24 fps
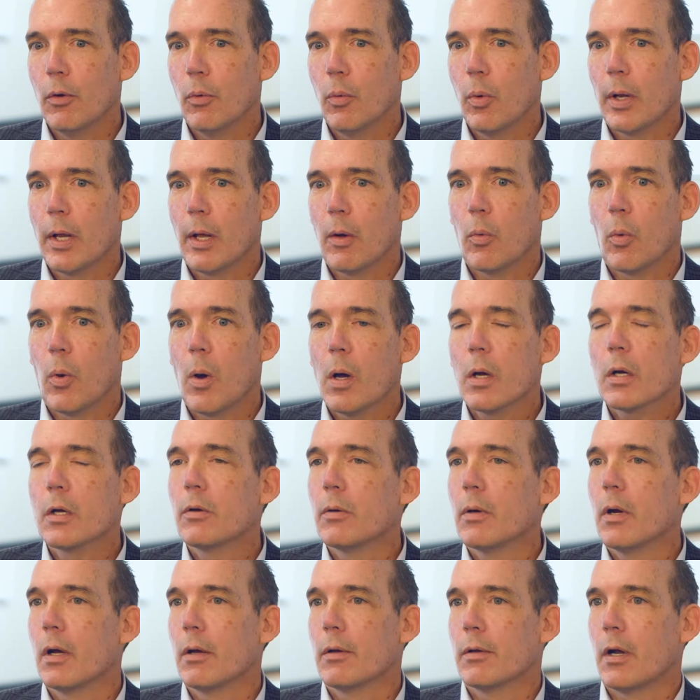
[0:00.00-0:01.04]
when I
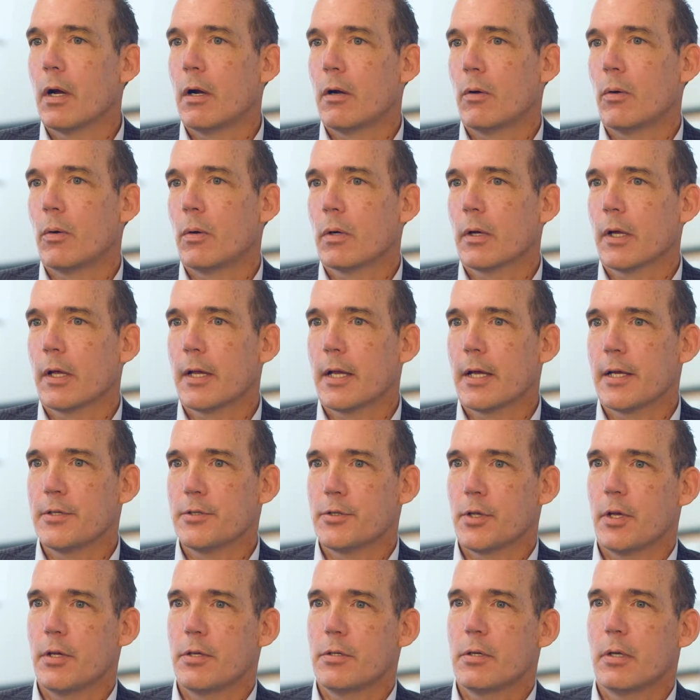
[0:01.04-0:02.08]
walk around our
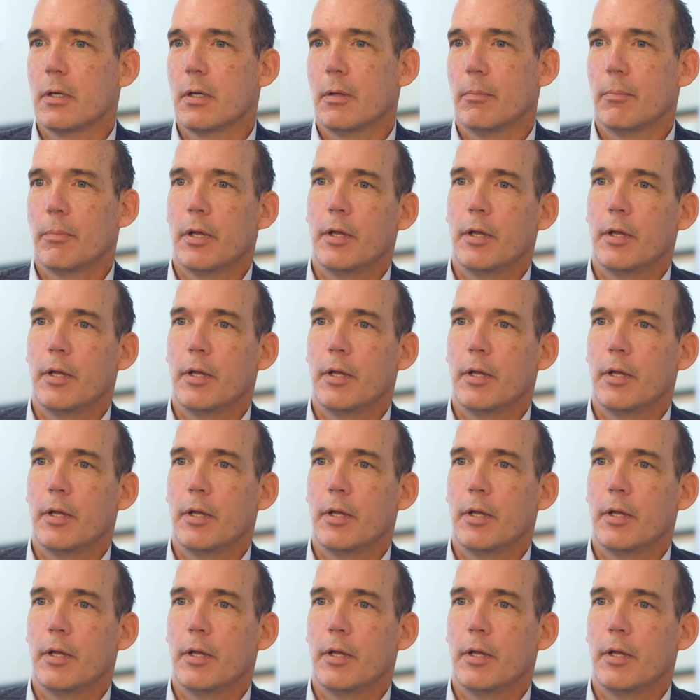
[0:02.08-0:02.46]
organization and